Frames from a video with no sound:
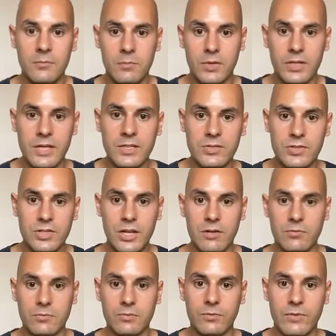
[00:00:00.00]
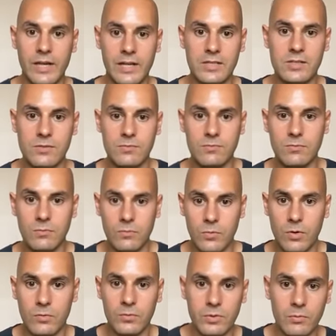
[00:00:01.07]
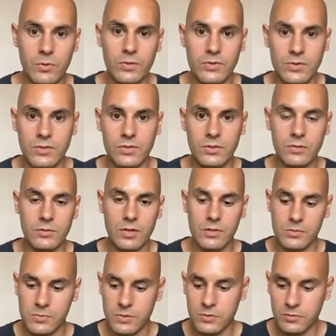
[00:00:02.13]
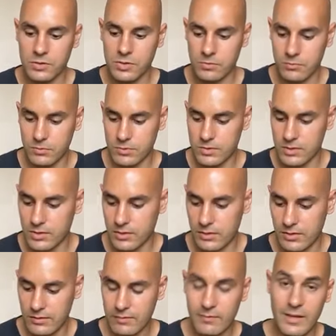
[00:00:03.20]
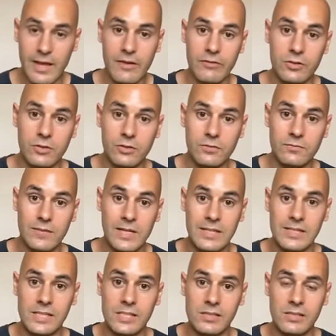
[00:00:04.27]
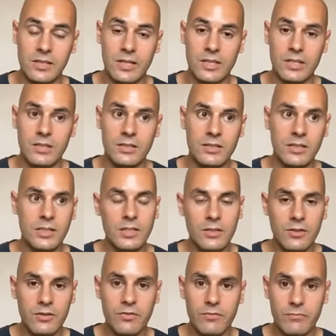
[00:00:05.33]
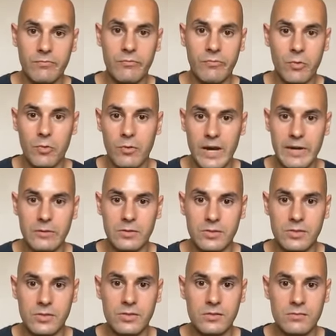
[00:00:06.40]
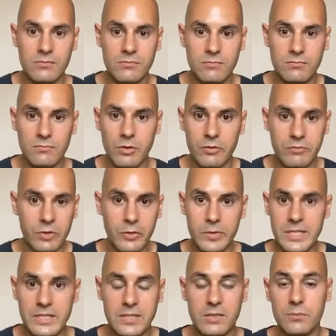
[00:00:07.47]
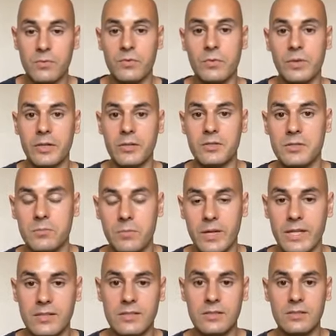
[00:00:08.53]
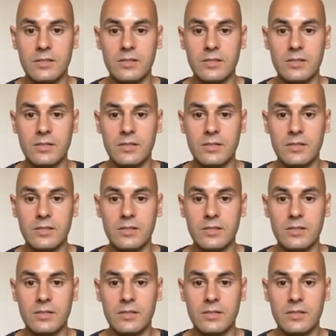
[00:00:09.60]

But in general, that's what we want to do, because we also want to have at least like 4 hours of no eating before we go to bed